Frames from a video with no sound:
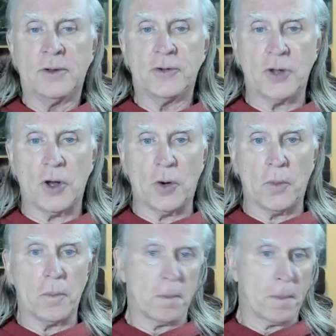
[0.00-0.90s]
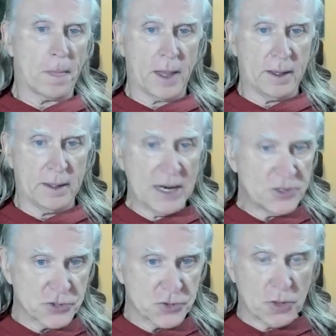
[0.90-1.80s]
So
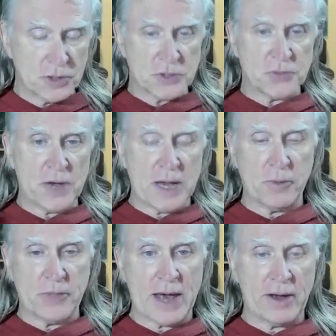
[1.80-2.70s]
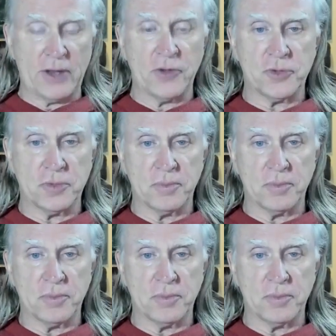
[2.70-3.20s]
nature's doing just fine without us,